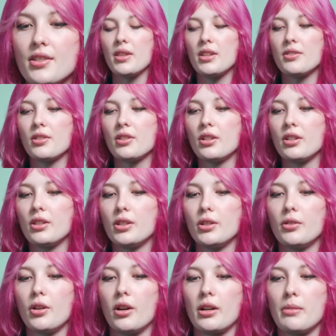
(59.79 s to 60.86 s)
This could
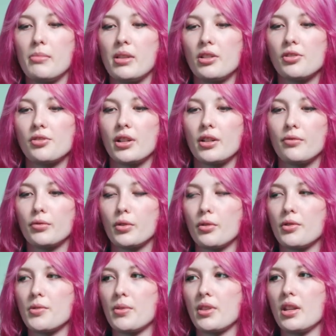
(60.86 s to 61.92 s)
include art administrative
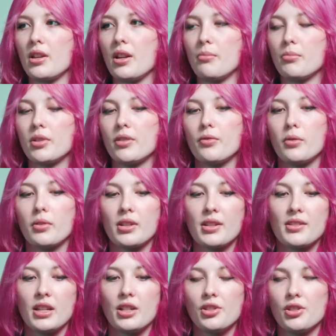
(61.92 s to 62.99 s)
roles with a number of
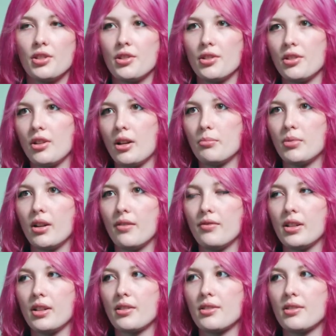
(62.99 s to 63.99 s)
organizations and nonprofits.